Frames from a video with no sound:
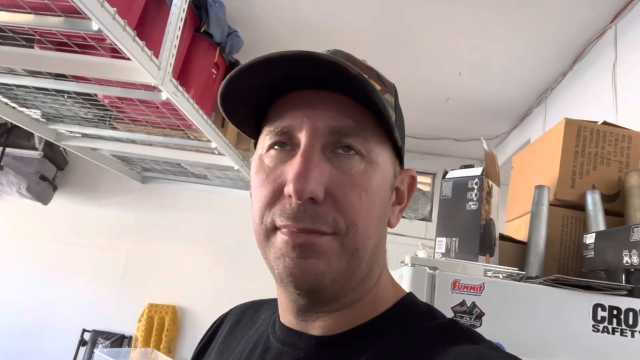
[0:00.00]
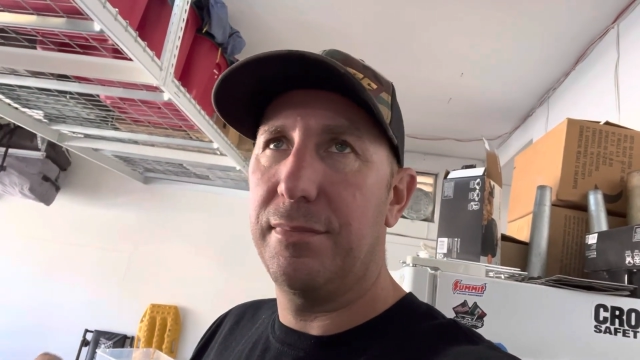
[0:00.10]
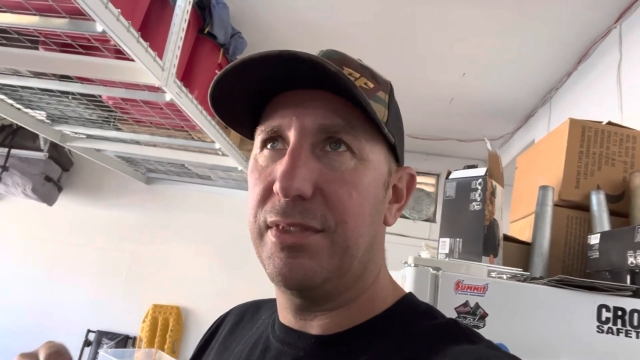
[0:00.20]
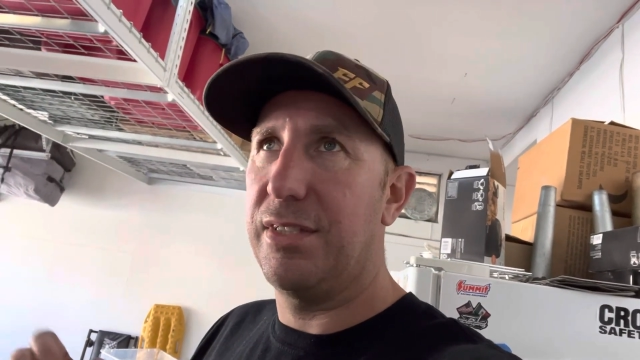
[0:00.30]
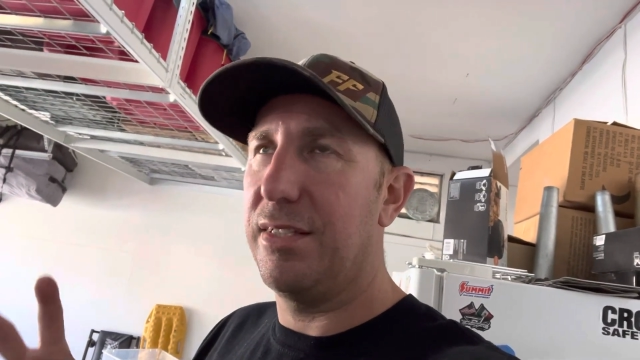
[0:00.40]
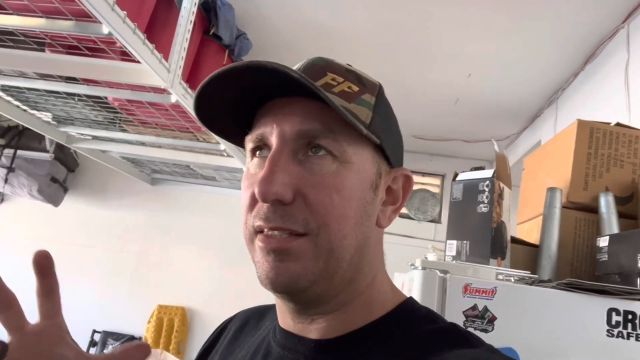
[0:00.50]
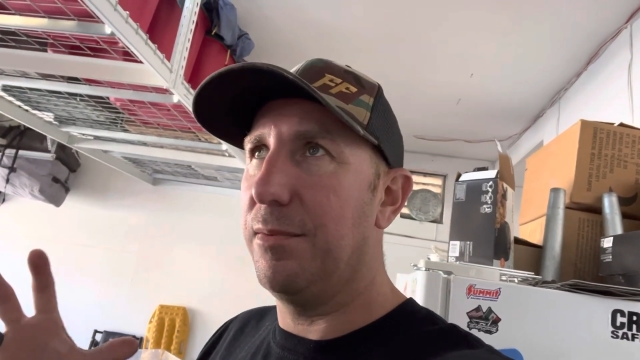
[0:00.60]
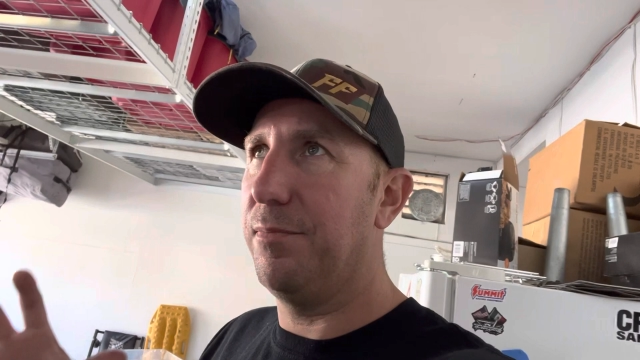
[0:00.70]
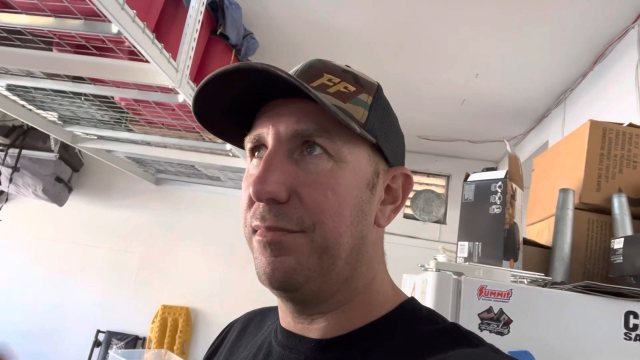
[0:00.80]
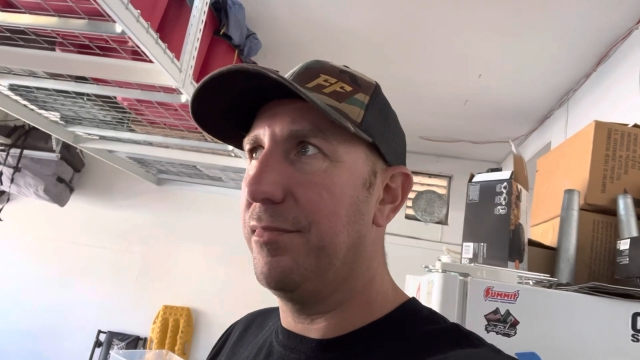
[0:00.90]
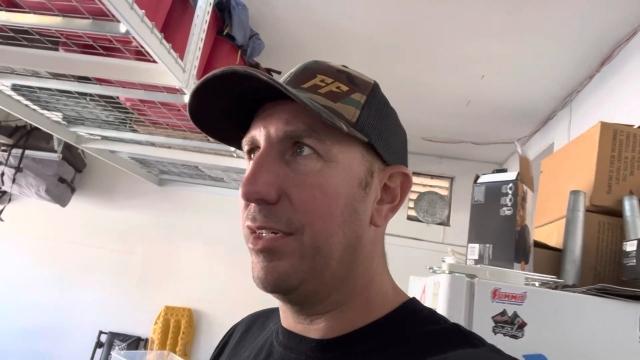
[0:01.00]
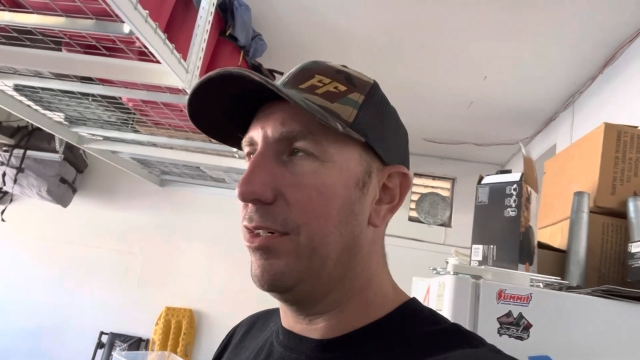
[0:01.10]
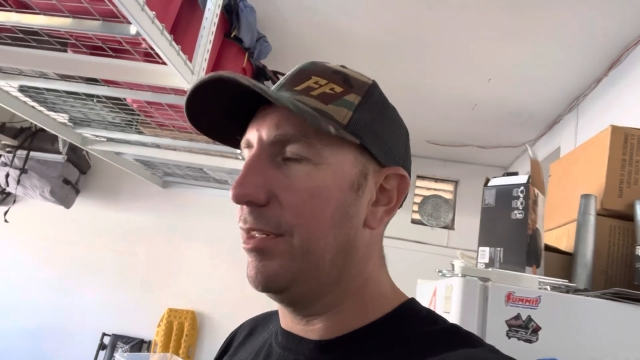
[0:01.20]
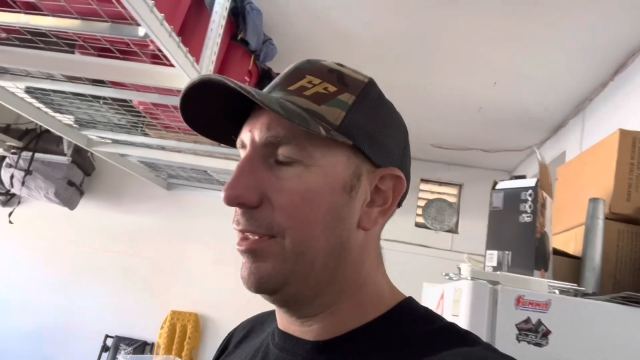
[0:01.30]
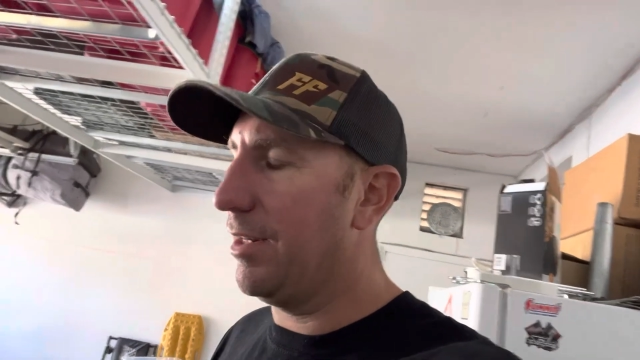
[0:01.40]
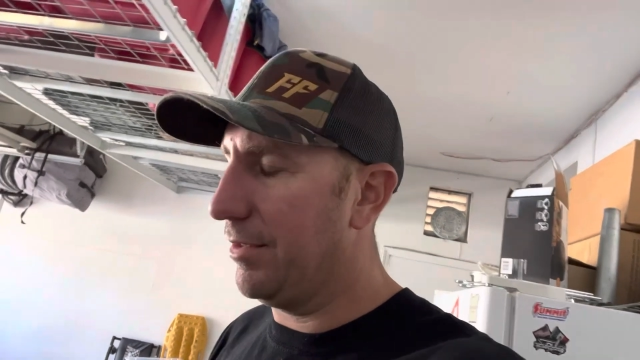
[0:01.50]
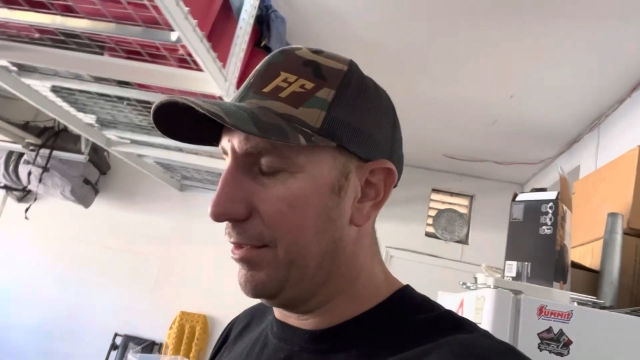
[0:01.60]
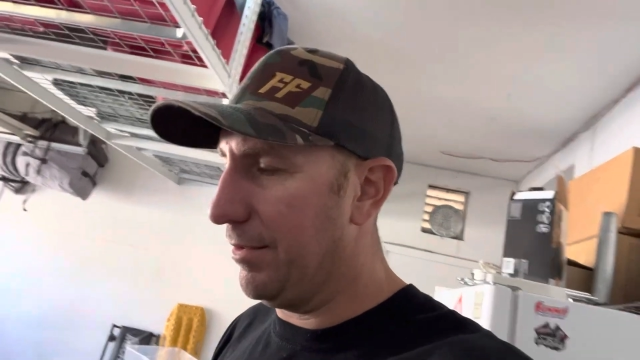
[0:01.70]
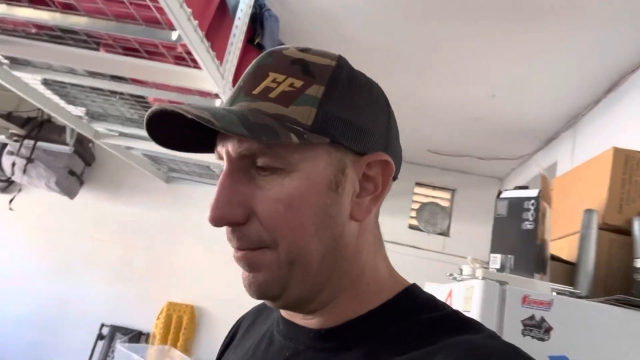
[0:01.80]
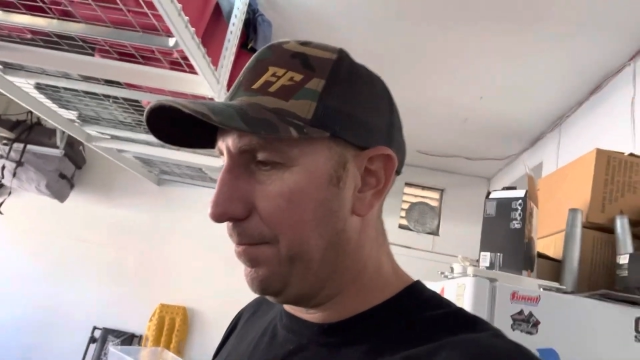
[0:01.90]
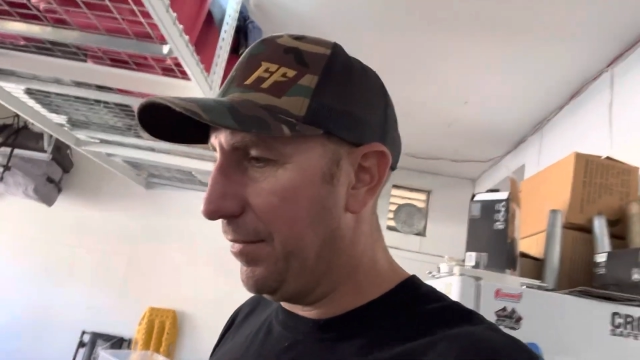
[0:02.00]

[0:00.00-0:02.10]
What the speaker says: system, or not a system.